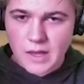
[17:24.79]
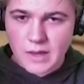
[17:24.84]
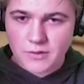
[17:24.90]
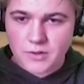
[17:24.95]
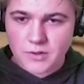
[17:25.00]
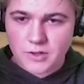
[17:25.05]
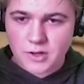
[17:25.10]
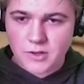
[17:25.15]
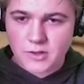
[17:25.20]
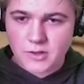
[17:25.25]

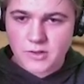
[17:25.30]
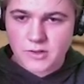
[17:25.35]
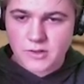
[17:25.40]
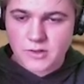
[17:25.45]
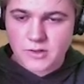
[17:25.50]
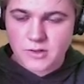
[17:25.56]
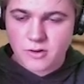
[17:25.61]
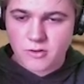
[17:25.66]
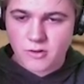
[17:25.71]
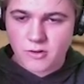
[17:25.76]

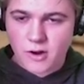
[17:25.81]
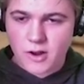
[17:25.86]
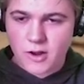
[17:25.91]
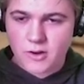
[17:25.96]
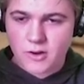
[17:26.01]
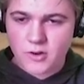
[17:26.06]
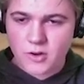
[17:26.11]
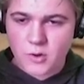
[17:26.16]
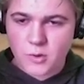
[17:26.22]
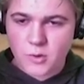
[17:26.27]
Avatar's great
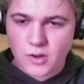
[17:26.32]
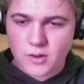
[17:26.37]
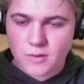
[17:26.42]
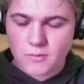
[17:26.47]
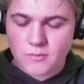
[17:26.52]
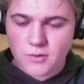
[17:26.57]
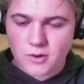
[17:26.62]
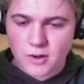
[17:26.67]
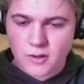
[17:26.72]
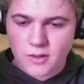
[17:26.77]

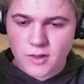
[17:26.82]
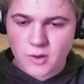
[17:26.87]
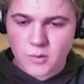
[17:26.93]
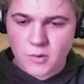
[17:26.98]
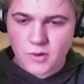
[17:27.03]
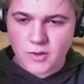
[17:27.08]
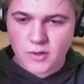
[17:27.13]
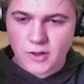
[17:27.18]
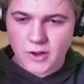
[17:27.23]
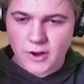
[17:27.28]
undoing, bringing that
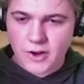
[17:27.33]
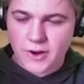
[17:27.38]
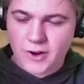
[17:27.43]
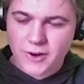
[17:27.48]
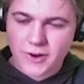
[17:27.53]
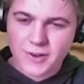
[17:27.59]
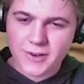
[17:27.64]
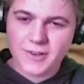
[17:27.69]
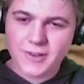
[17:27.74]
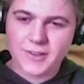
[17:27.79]
wheel
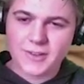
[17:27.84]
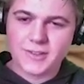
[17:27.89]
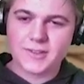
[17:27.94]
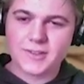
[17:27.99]
there.